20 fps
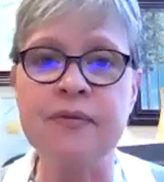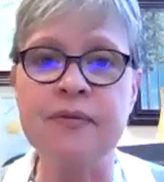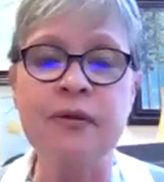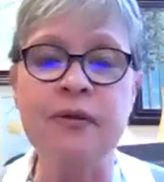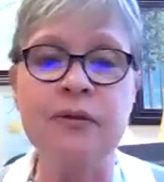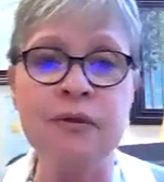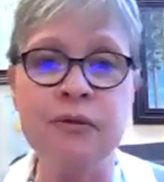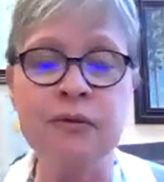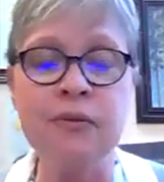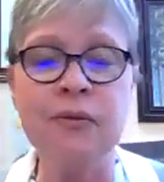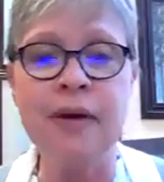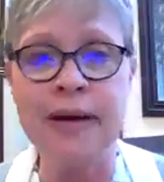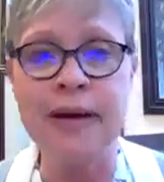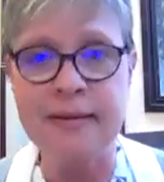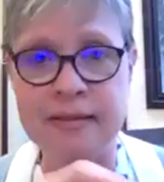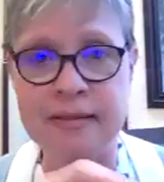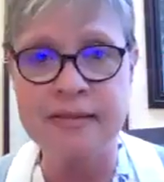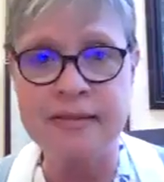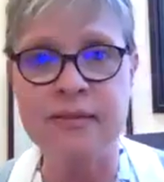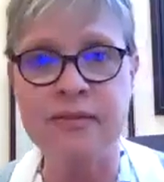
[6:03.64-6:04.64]
that you,
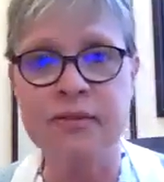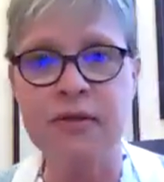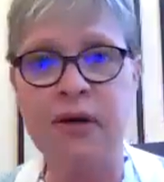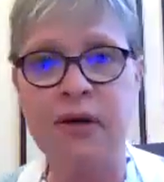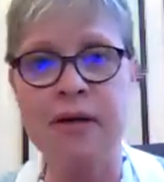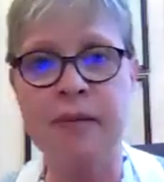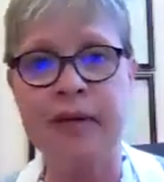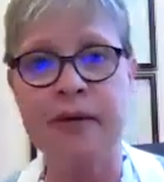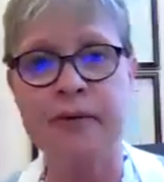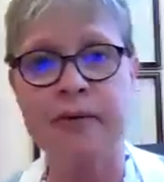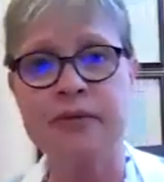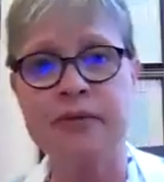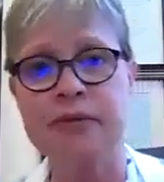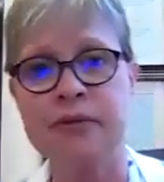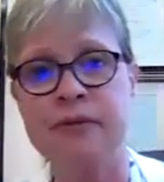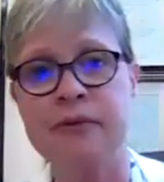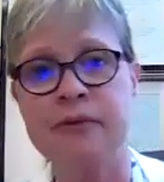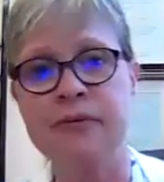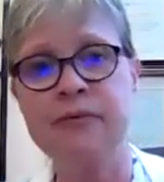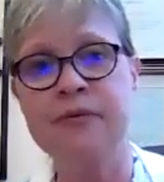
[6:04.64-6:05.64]
Allison, talk about
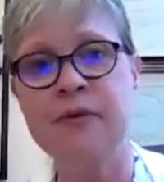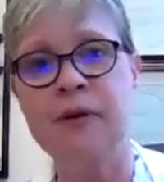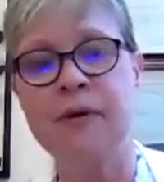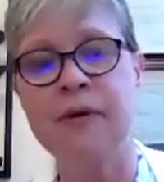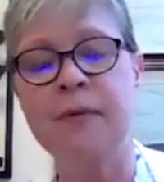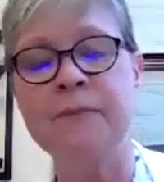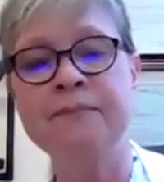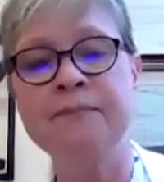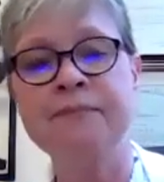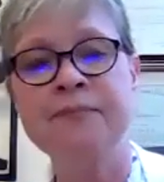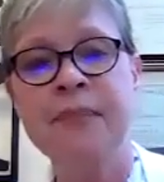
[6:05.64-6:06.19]
too? So